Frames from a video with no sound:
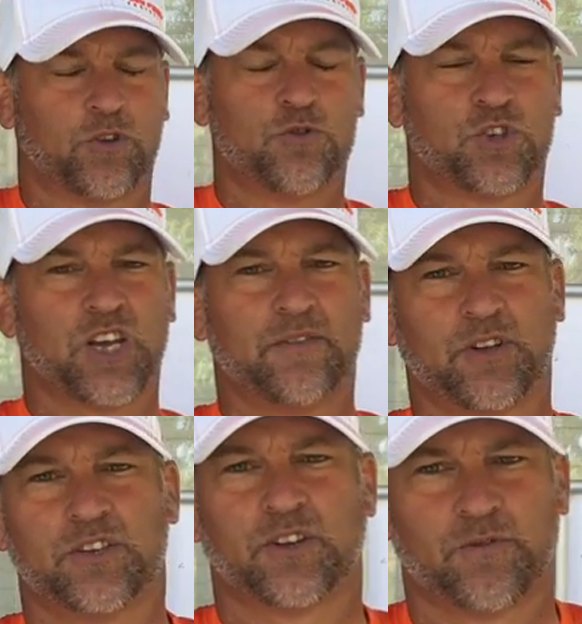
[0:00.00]
two
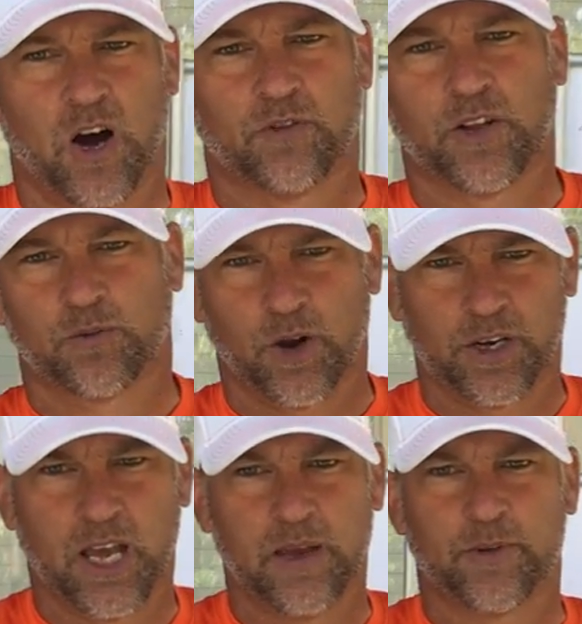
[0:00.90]
safeties involved in a
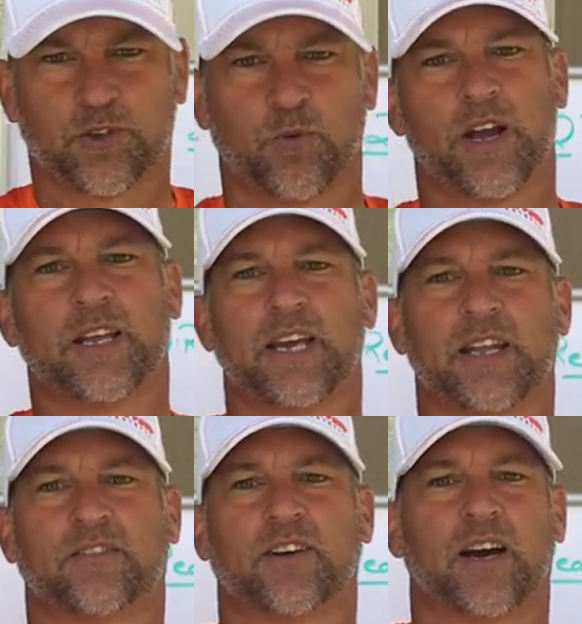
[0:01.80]
run game. It's a way to
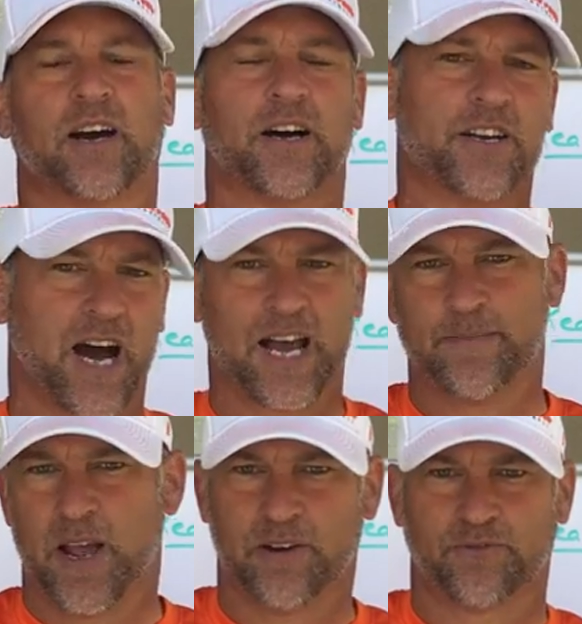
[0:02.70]
get a
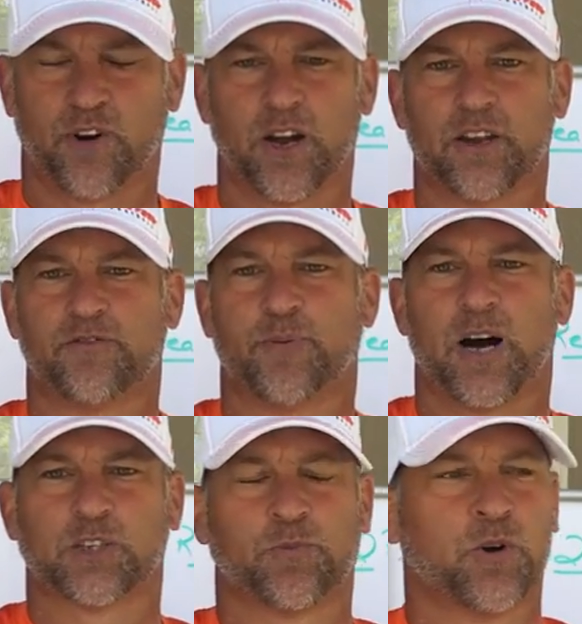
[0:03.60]
nine-man front if
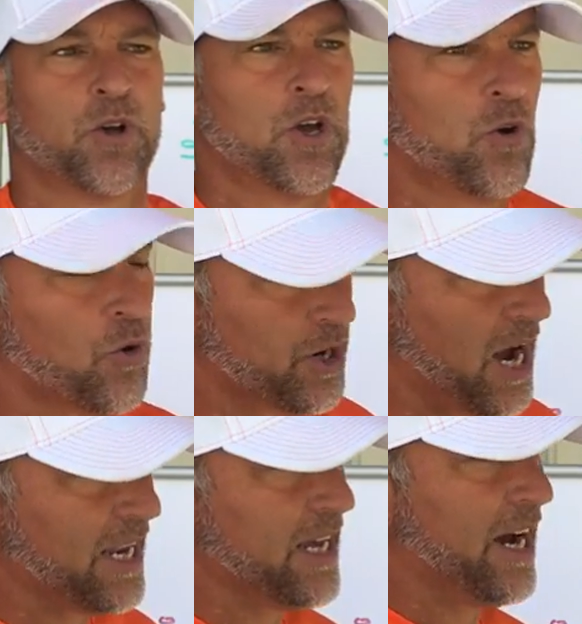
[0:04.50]
possible, or
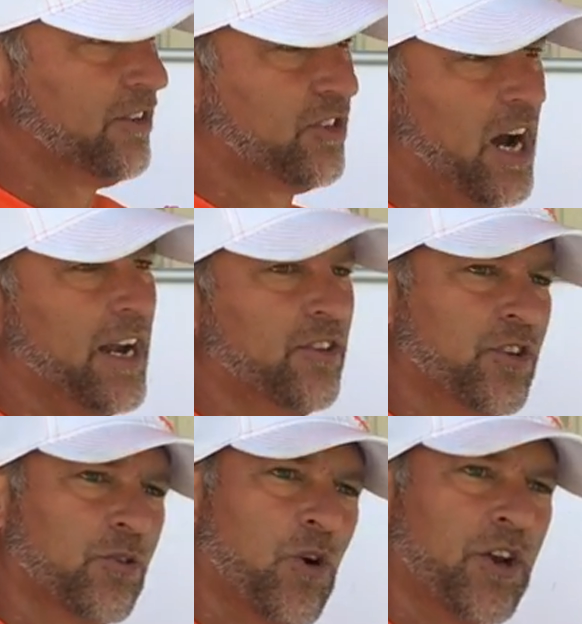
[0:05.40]
nine guys tied
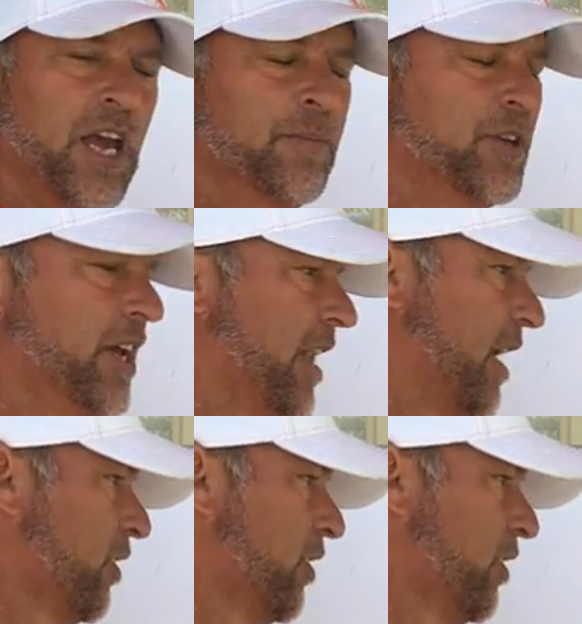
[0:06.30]
into the run game to get